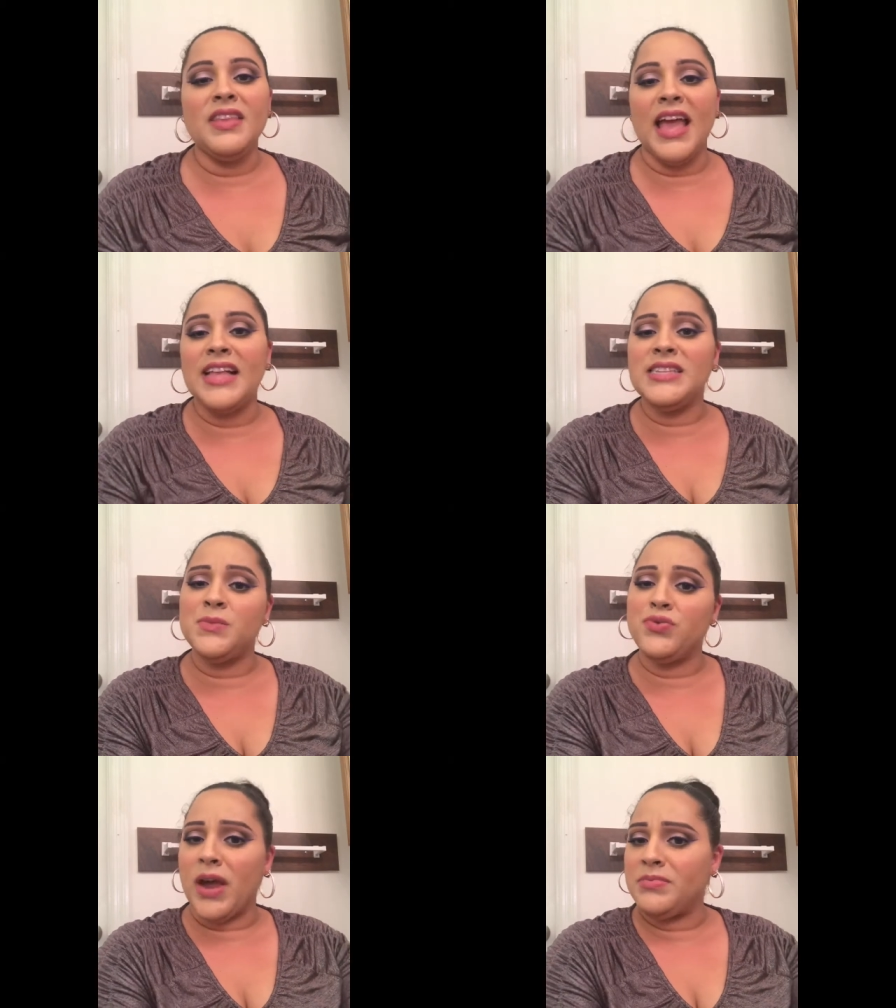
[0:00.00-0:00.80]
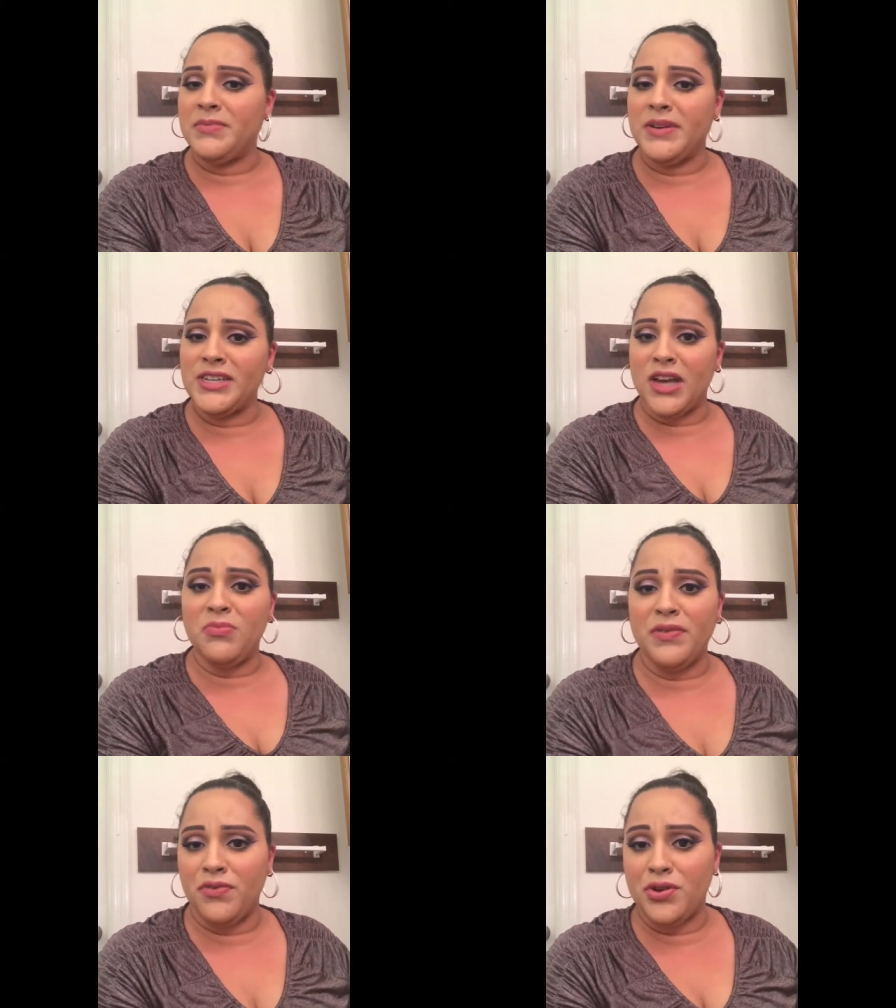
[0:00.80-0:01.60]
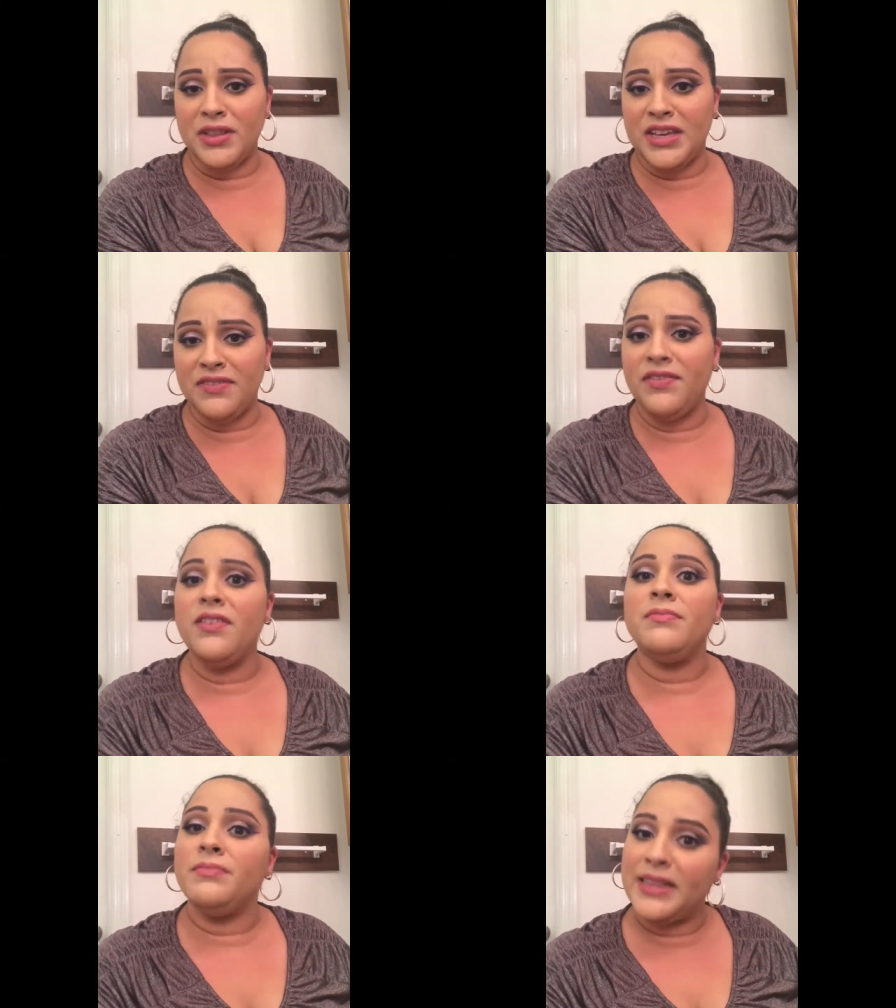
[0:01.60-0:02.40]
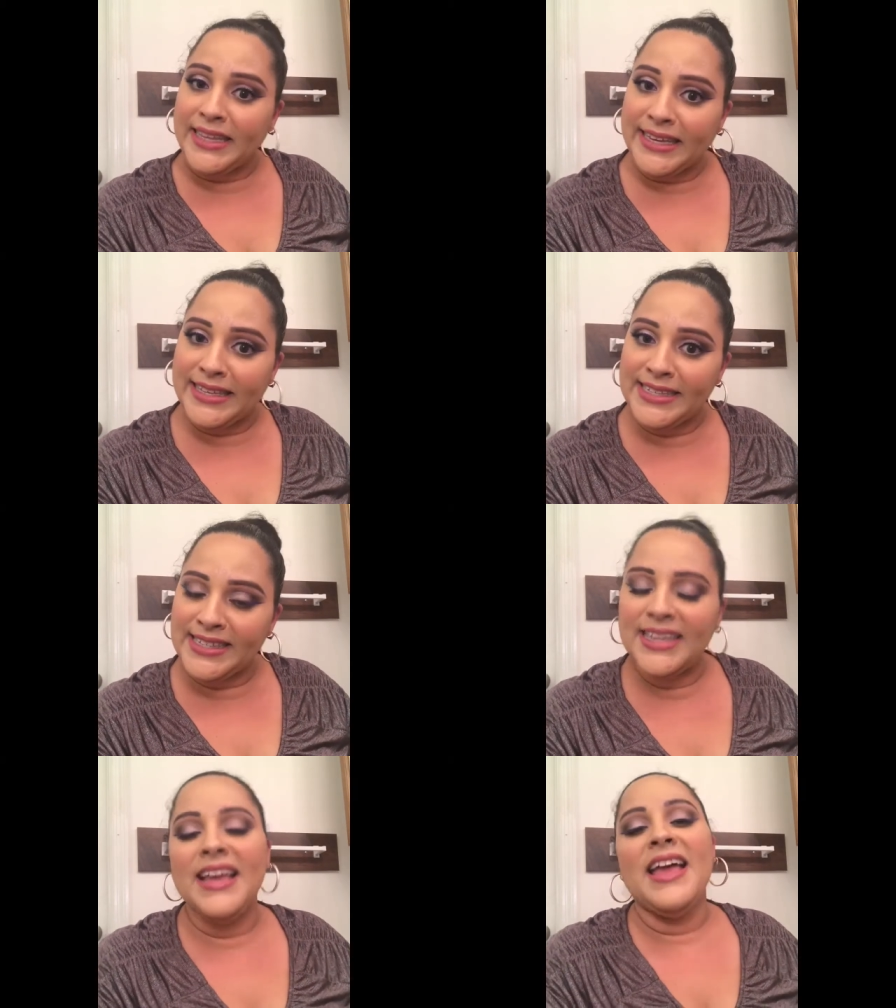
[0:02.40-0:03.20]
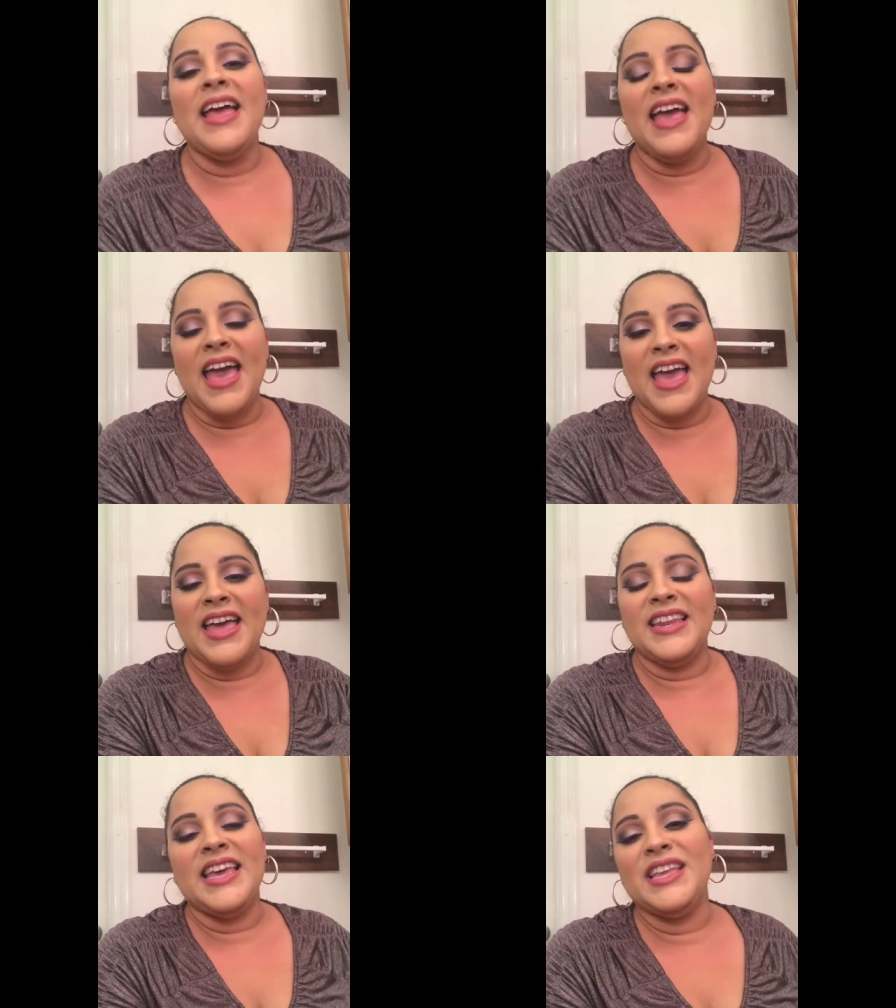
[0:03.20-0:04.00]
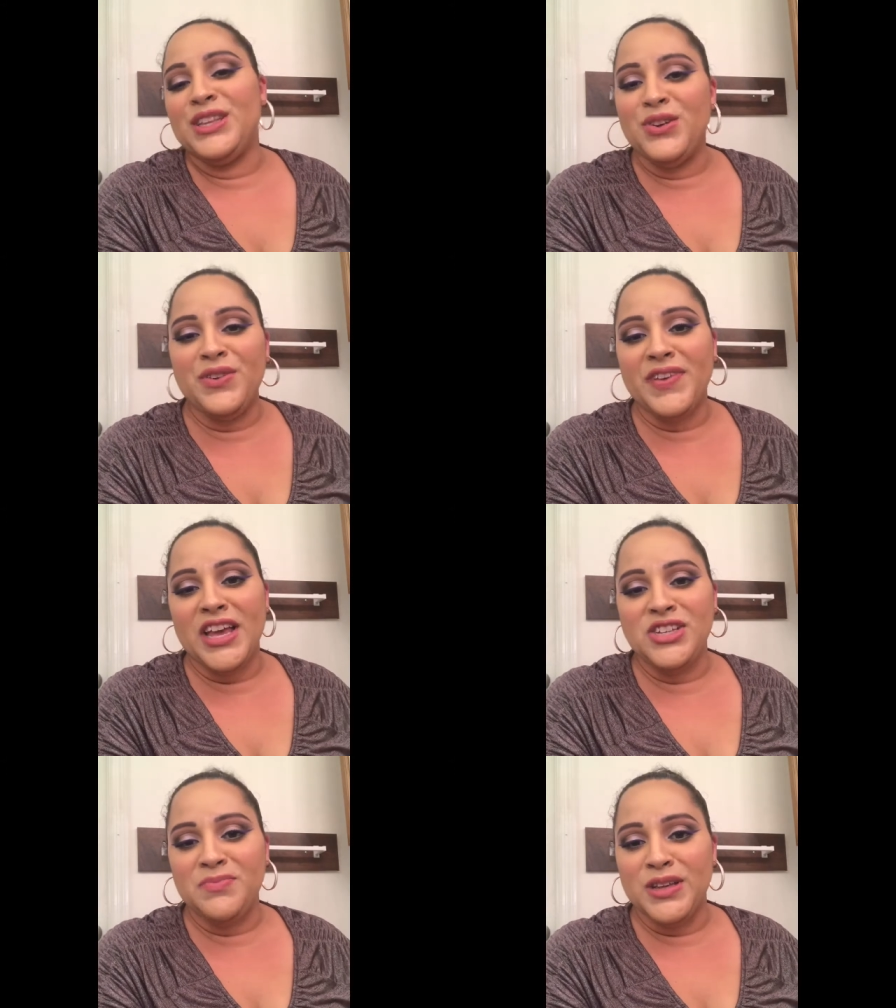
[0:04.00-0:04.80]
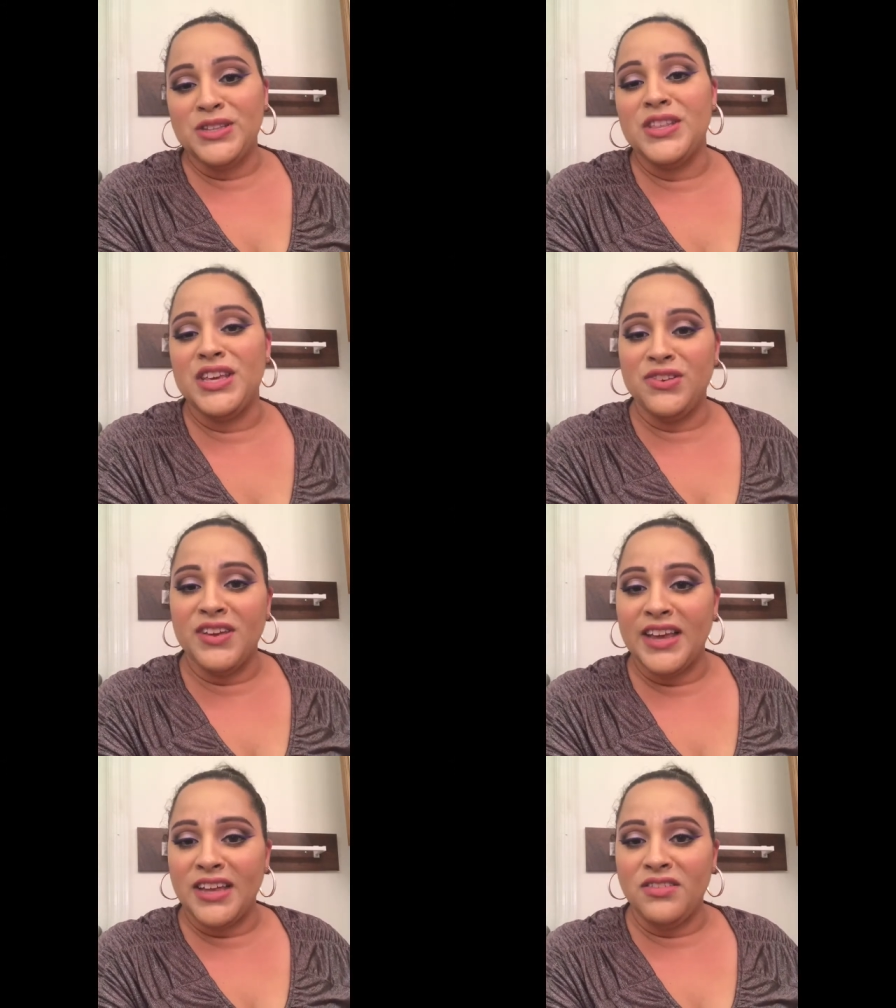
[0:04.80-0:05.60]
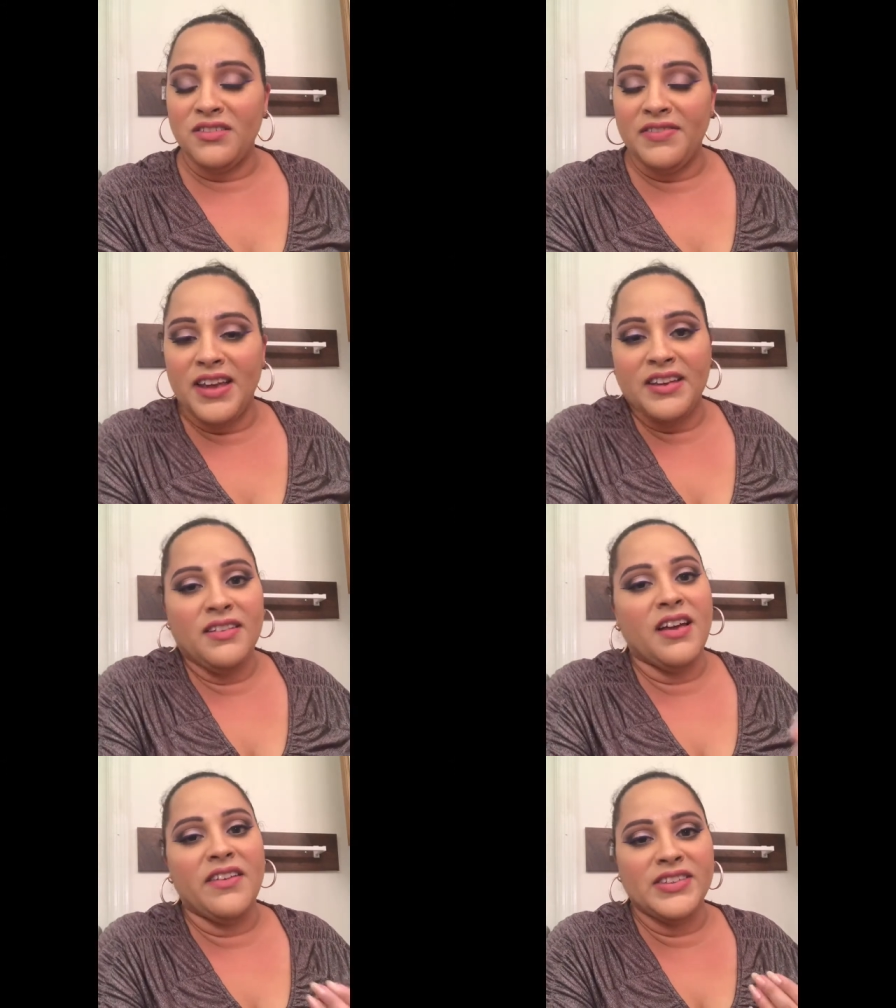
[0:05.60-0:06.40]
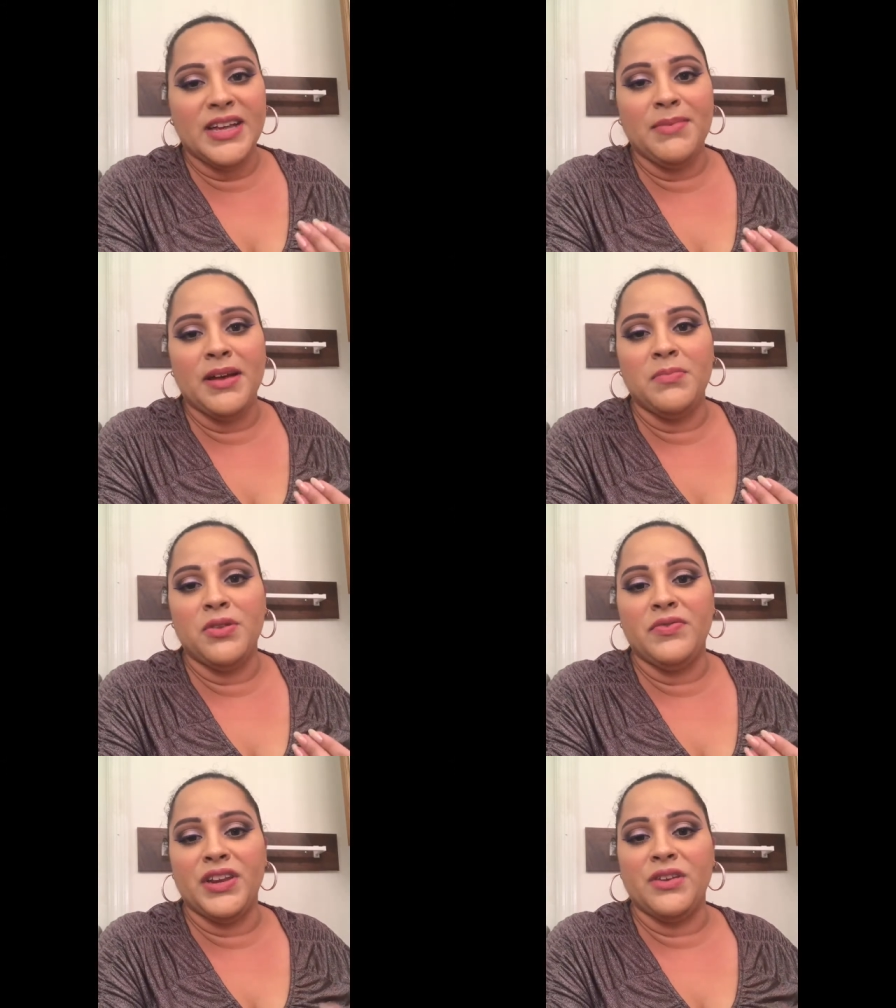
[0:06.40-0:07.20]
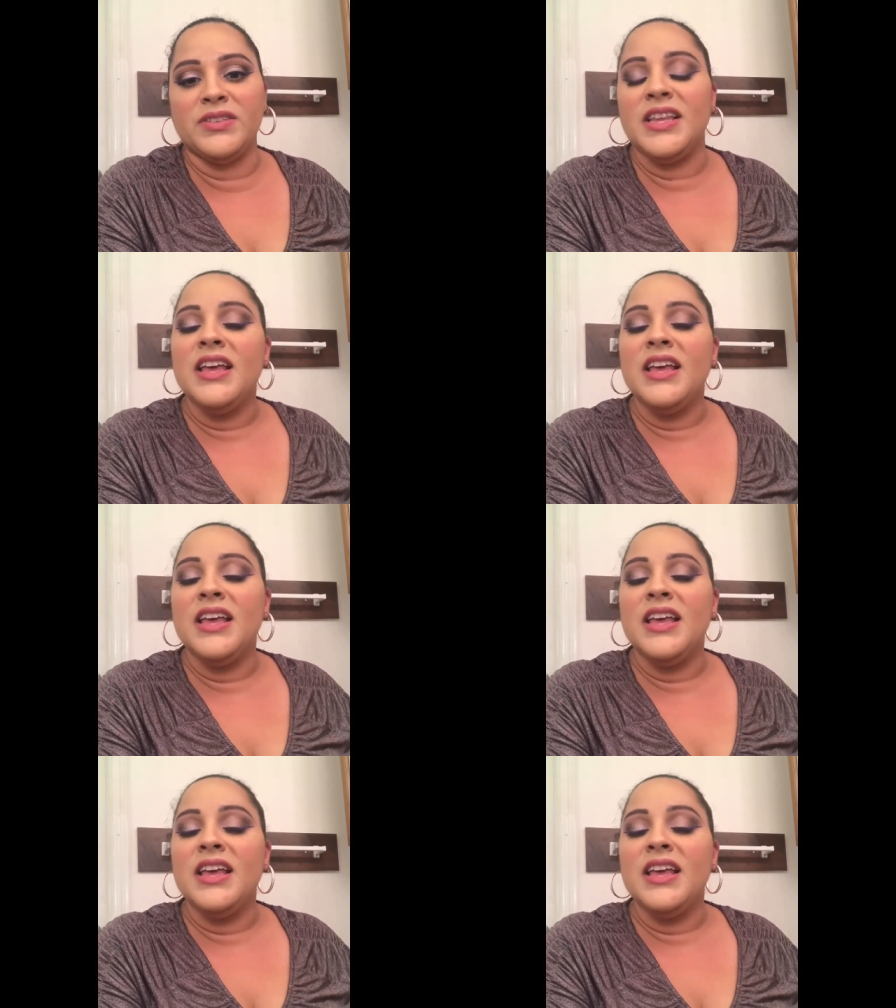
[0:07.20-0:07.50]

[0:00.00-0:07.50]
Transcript: and subscribe to my channel before you leave, please and hit the notification bell so that you can get notified every time I upload videos.